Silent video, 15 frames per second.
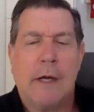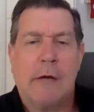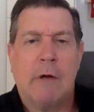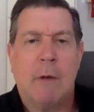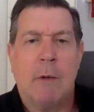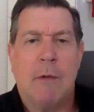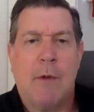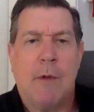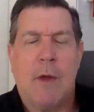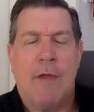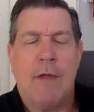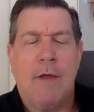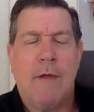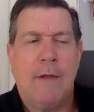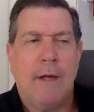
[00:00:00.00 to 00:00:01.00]
agree with you. I
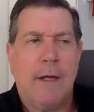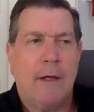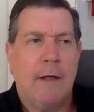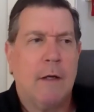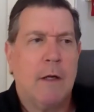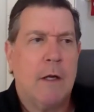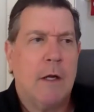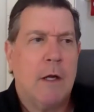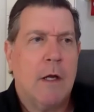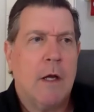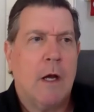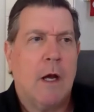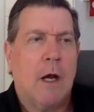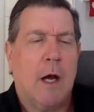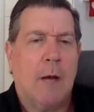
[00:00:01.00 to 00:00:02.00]
think that in
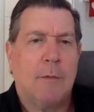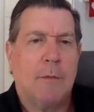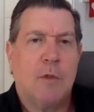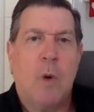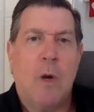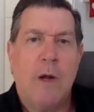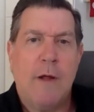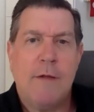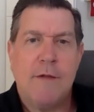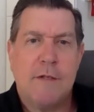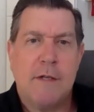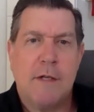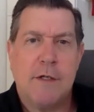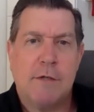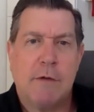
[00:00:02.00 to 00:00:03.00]
20th
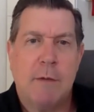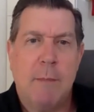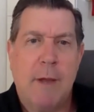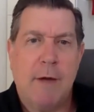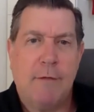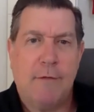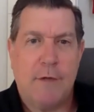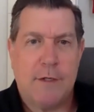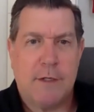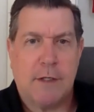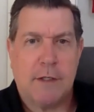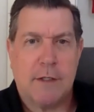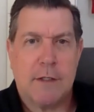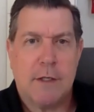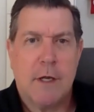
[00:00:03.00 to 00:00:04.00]
century
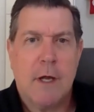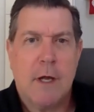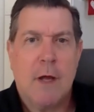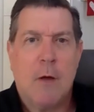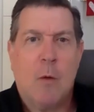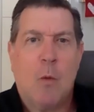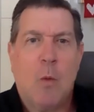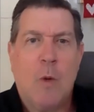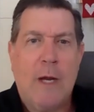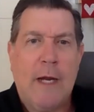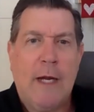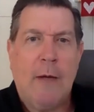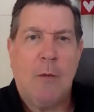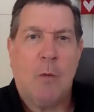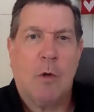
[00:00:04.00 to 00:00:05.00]
metaphysics,
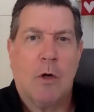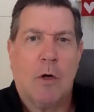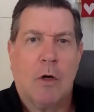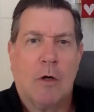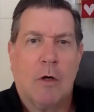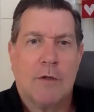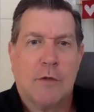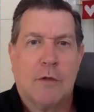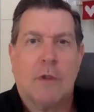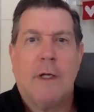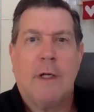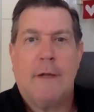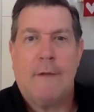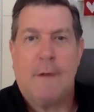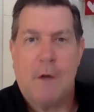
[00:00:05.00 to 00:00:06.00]
we were
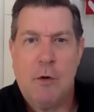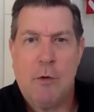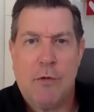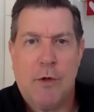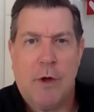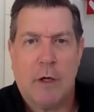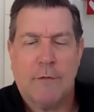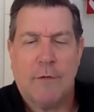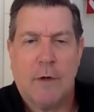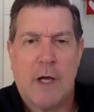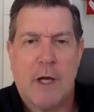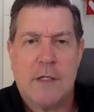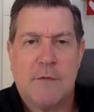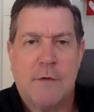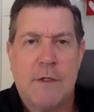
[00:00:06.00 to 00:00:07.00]
certainly in the New Thought
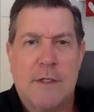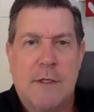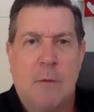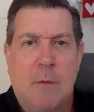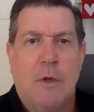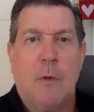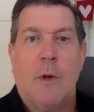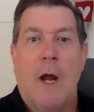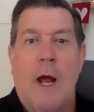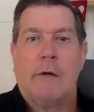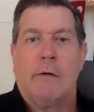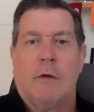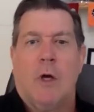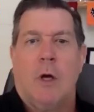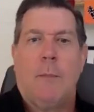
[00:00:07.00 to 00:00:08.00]
philosophies that you and I
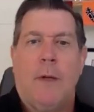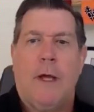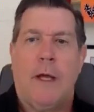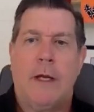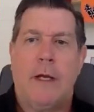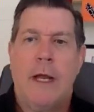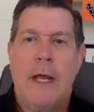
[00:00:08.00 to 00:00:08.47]
grew up in.